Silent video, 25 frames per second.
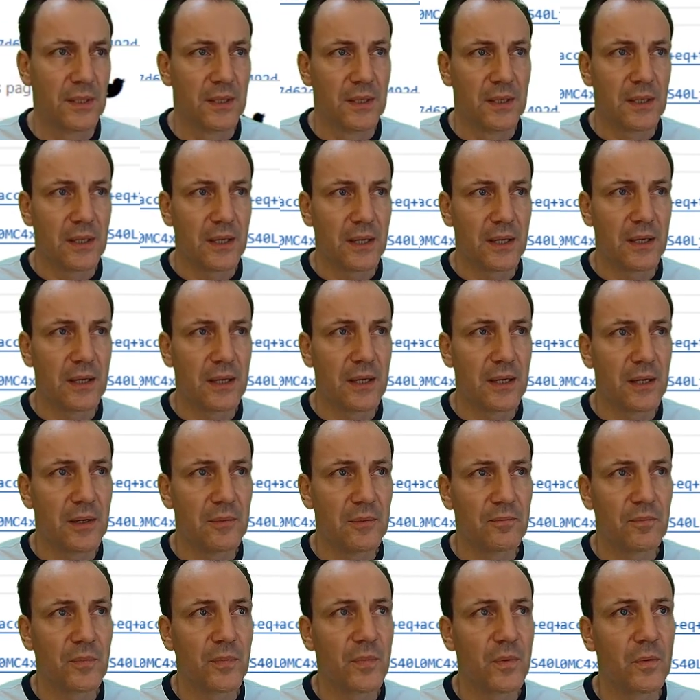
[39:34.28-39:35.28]

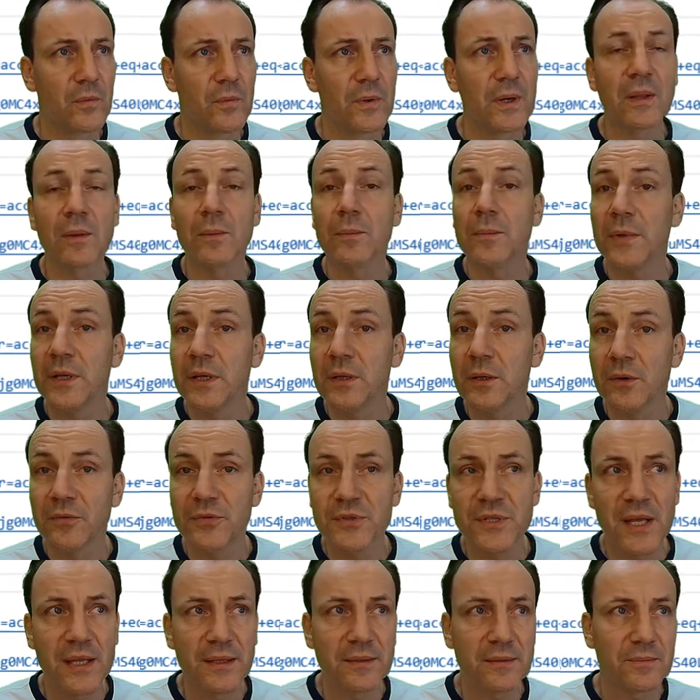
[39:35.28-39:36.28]
Well, enough
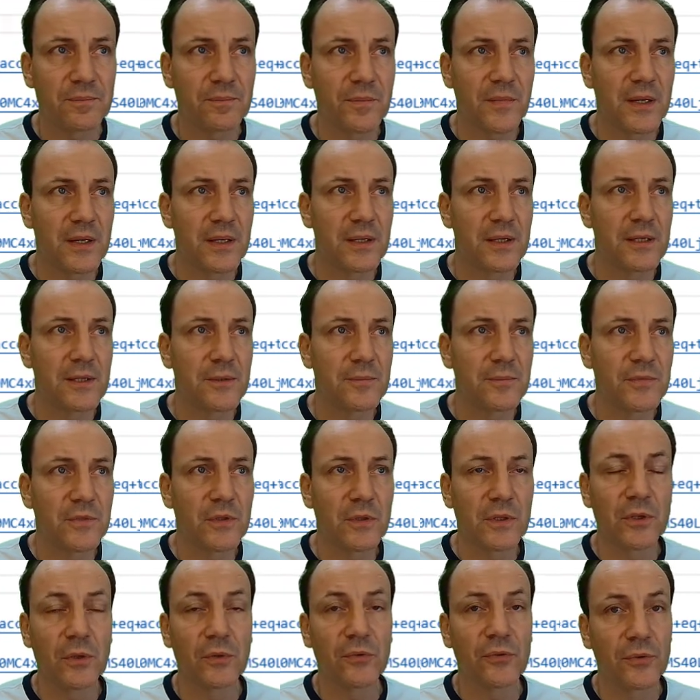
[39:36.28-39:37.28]
said.
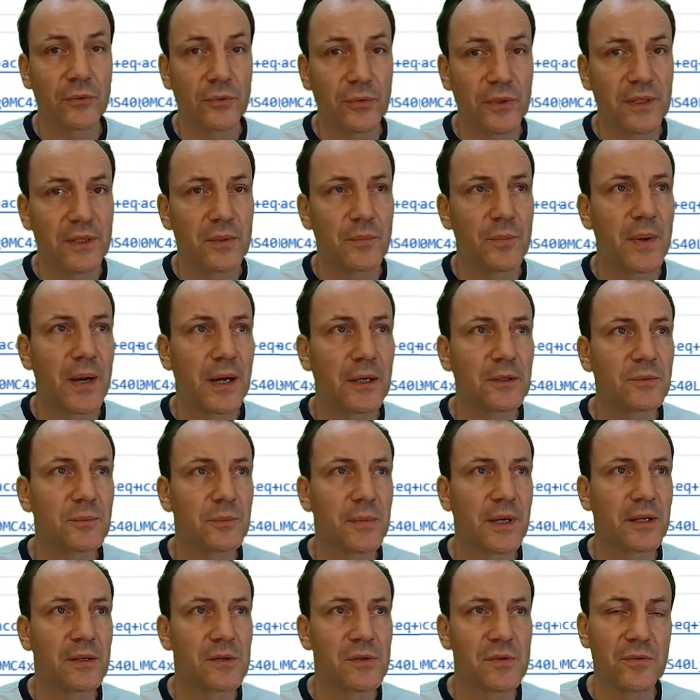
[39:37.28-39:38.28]
You can also read about
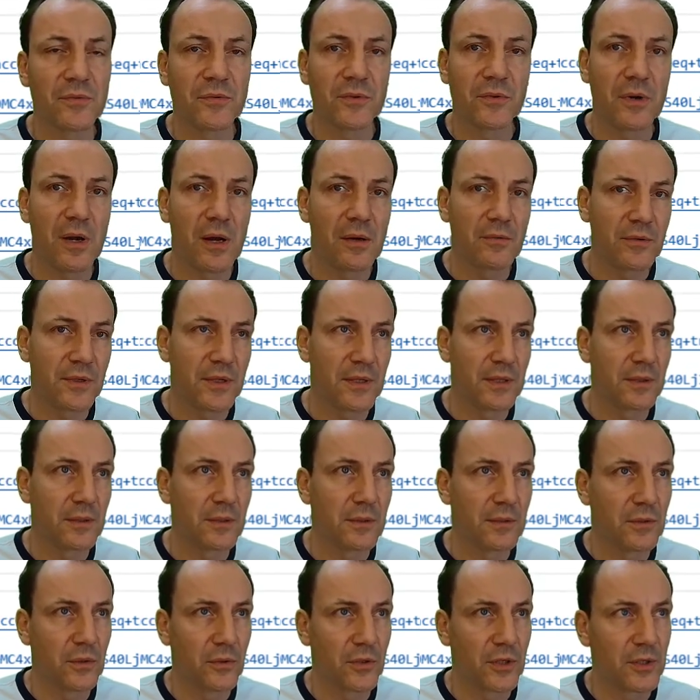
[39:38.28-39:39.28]
Microsoft Graph in
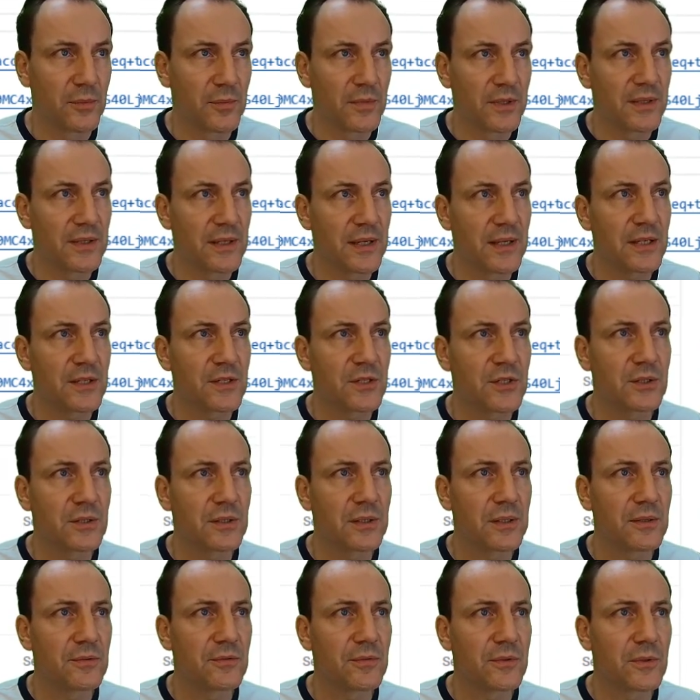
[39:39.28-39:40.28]
the
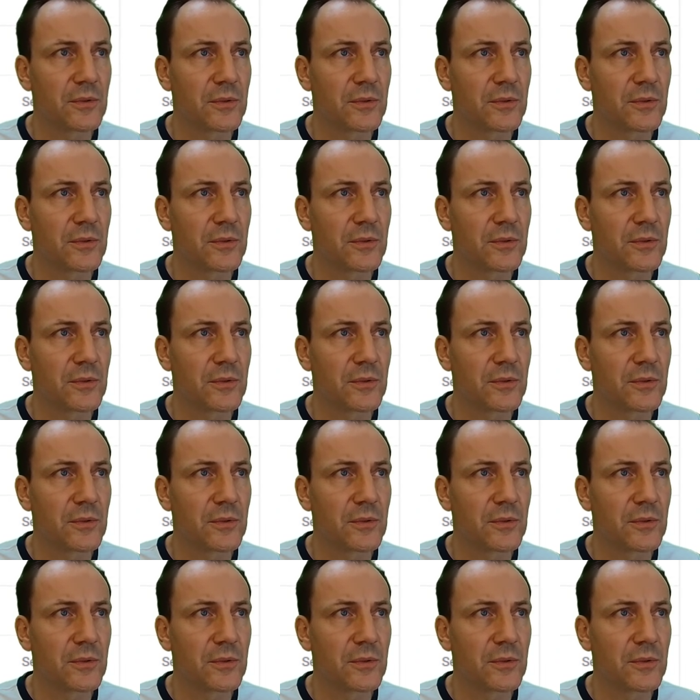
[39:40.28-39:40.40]
documentation if you're